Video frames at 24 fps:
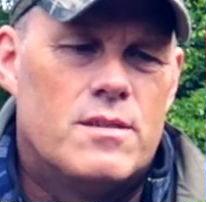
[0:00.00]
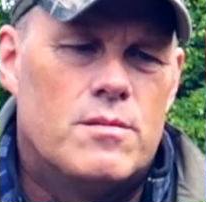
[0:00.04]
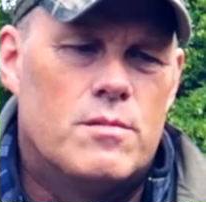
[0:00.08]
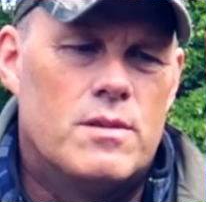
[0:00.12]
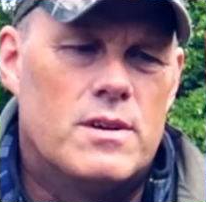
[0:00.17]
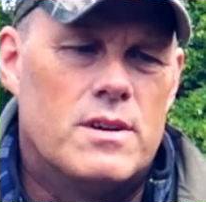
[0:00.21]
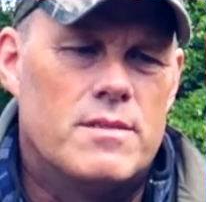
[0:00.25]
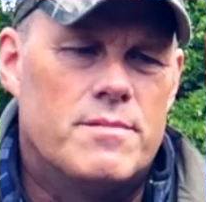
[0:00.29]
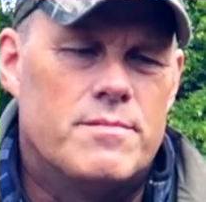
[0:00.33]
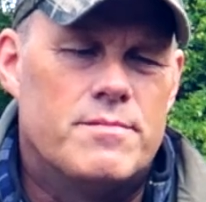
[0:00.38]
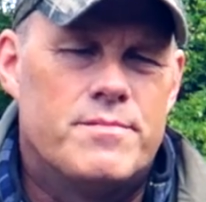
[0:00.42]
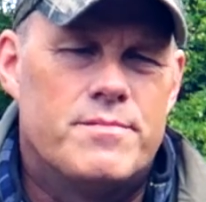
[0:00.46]

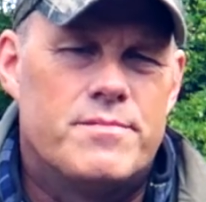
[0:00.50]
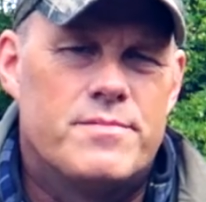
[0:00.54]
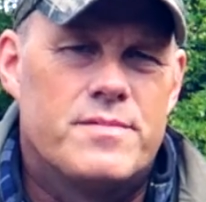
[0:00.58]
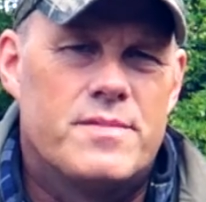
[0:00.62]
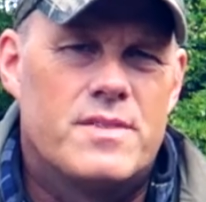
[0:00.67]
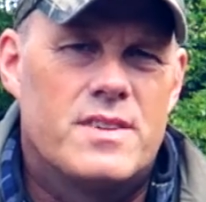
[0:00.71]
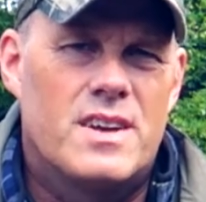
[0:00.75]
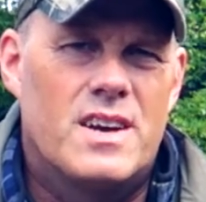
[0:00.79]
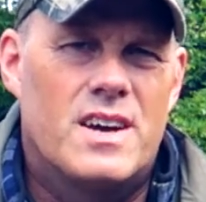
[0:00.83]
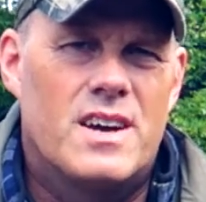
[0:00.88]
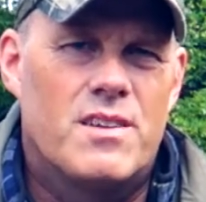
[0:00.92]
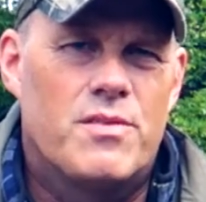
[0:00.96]
well,
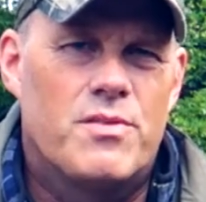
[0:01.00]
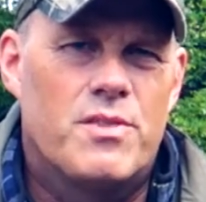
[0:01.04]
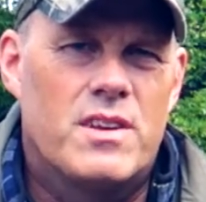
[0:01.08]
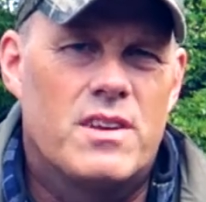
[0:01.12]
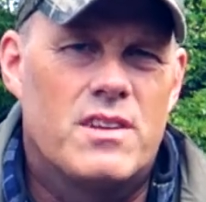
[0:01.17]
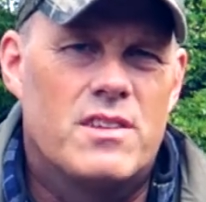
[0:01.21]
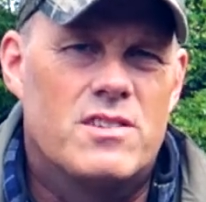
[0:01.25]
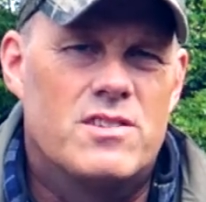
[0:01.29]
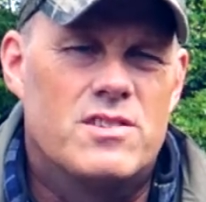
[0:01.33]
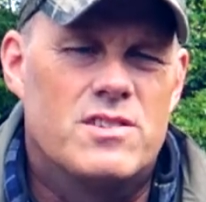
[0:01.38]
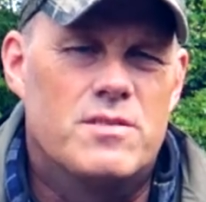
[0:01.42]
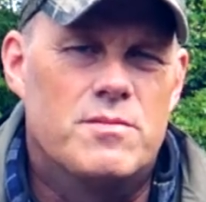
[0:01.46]
I
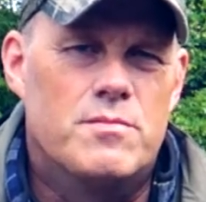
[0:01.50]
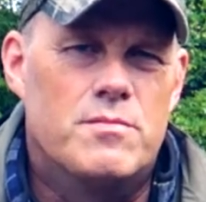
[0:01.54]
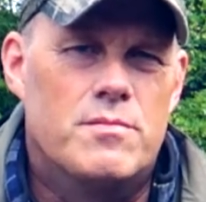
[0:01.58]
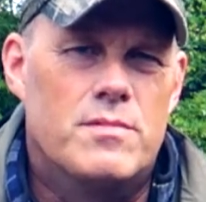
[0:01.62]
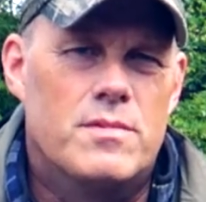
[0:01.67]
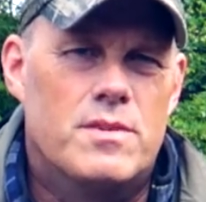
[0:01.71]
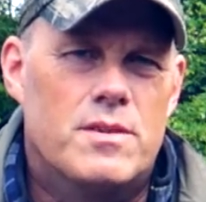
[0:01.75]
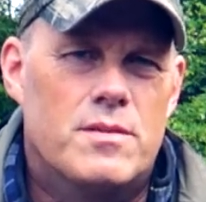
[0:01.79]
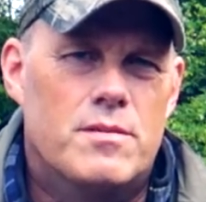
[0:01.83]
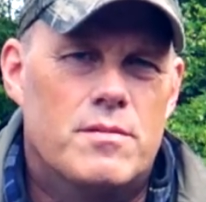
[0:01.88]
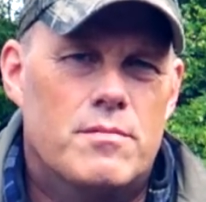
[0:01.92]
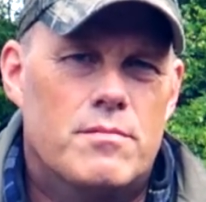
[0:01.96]
think it's a
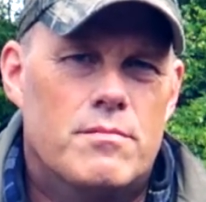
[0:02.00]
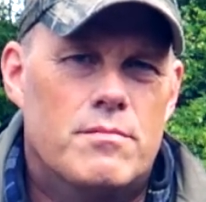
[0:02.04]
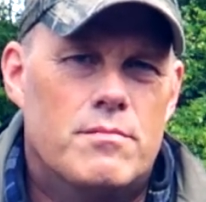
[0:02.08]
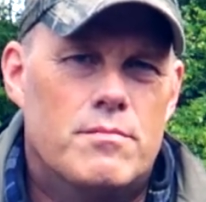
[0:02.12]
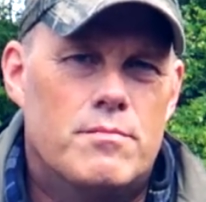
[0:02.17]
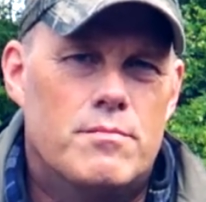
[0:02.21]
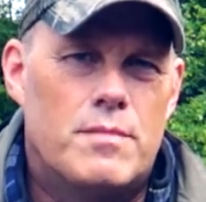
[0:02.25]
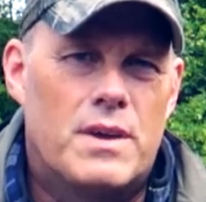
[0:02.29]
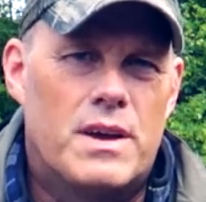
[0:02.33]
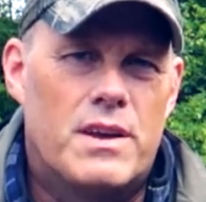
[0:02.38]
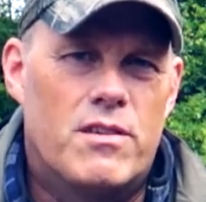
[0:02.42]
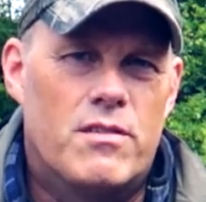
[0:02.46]

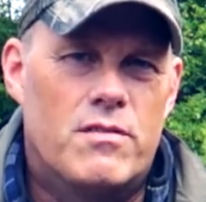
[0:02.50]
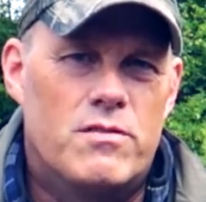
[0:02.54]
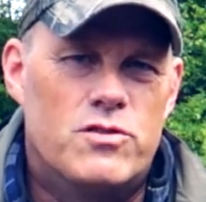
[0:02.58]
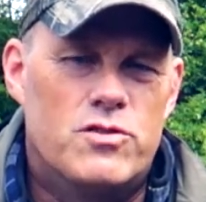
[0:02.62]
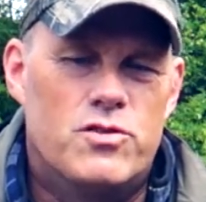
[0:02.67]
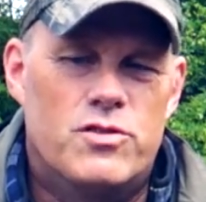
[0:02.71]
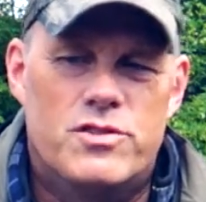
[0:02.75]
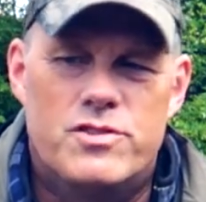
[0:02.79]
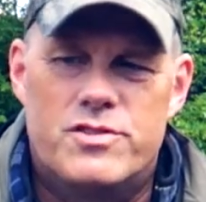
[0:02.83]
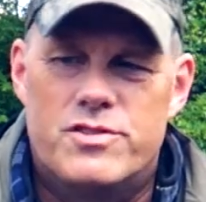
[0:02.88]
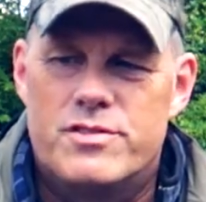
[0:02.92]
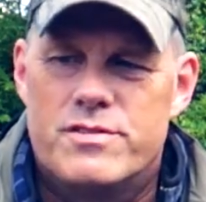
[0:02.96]
matter of
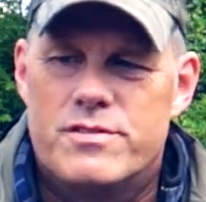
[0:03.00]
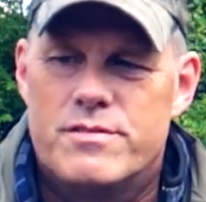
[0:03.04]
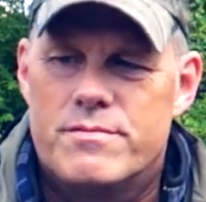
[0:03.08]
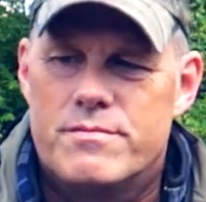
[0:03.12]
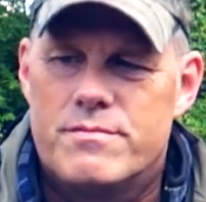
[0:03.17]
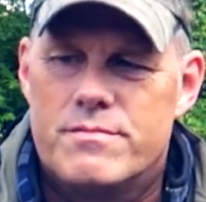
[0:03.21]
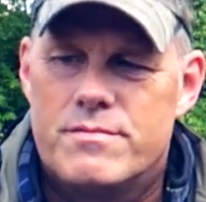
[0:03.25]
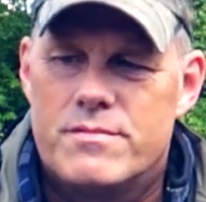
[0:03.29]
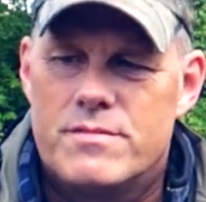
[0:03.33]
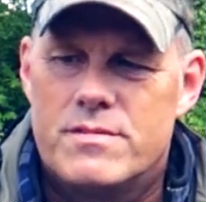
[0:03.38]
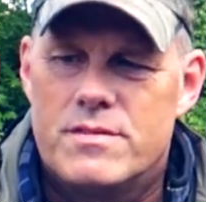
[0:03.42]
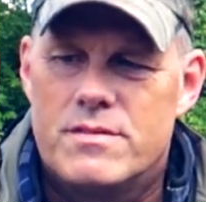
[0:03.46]
choice
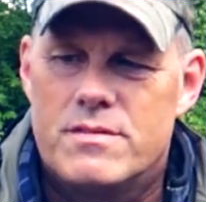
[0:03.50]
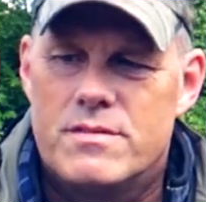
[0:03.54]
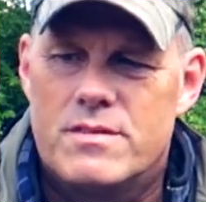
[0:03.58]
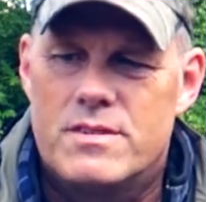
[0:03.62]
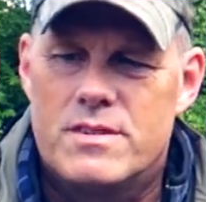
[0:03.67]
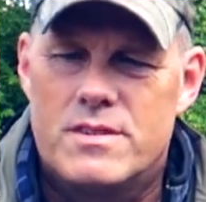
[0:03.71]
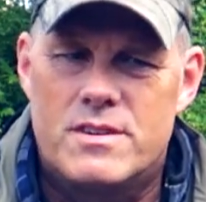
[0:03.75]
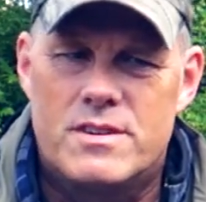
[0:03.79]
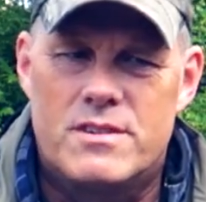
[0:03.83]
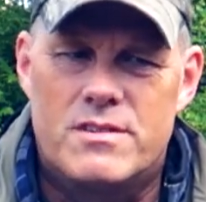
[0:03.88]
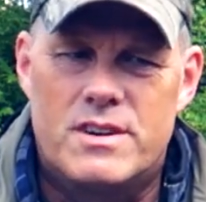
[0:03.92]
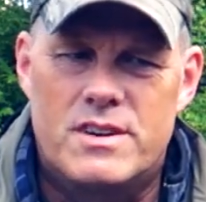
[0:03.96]

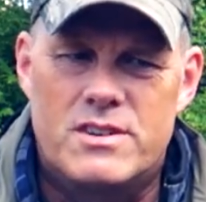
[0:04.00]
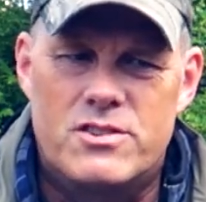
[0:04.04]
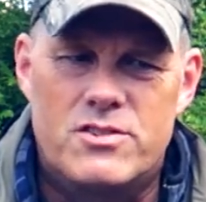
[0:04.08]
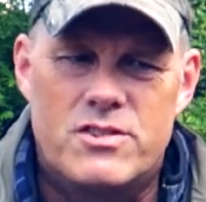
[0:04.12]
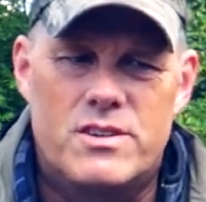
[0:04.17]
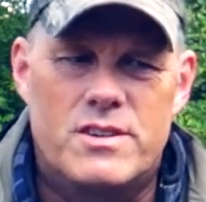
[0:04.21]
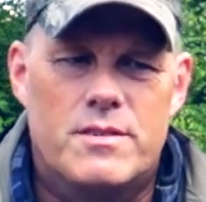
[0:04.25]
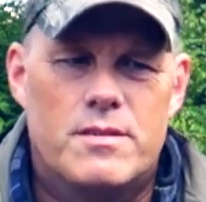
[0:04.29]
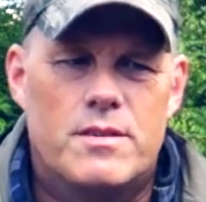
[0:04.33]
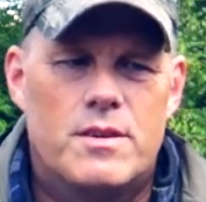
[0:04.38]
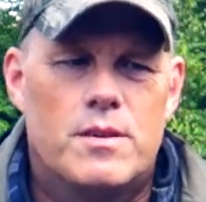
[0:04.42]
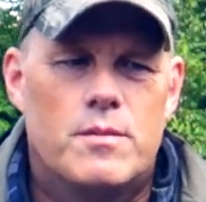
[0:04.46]
here
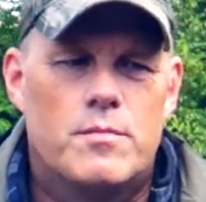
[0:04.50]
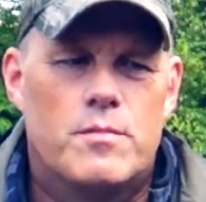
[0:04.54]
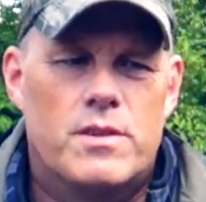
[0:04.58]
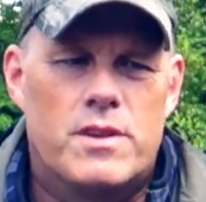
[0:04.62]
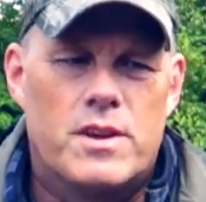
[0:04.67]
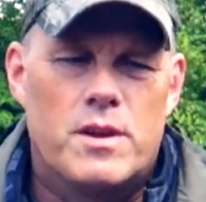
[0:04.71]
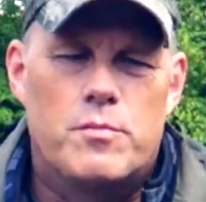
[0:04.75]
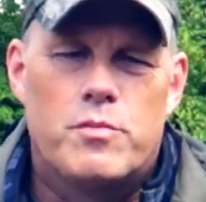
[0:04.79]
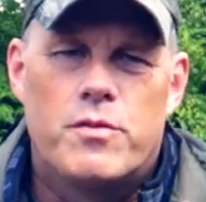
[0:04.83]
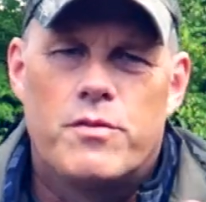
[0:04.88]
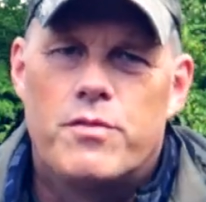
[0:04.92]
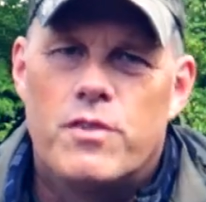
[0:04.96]
actually. But
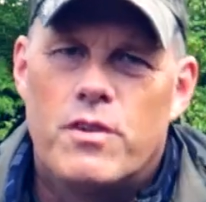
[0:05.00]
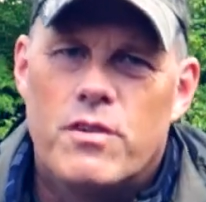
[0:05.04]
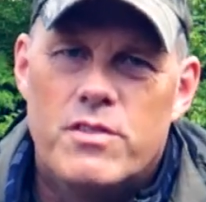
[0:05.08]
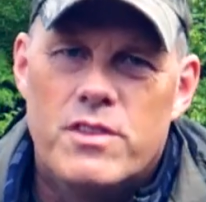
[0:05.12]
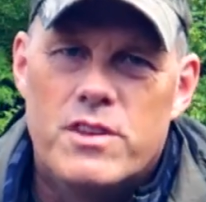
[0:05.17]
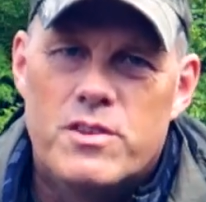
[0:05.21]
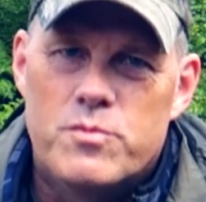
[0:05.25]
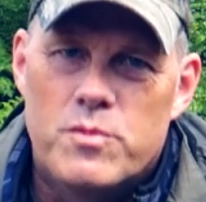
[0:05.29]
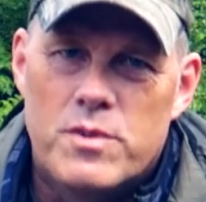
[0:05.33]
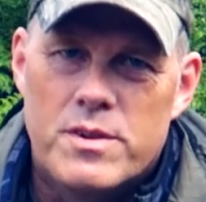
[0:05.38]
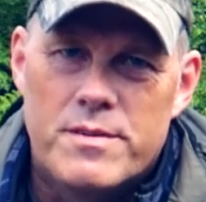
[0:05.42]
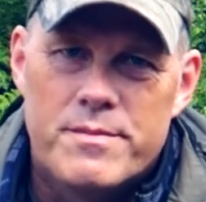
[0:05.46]
I prefer
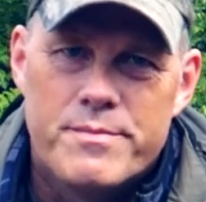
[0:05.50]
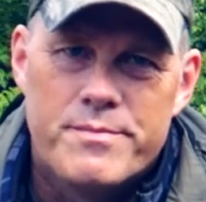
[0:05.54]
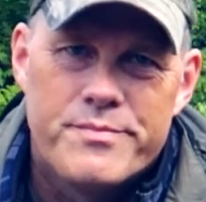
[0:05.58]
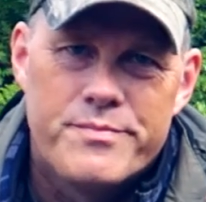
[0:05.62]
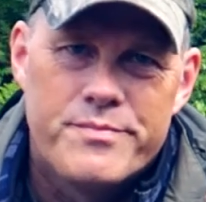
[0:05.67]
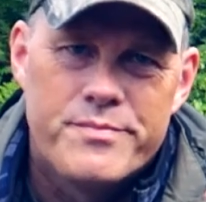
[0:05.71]
this one,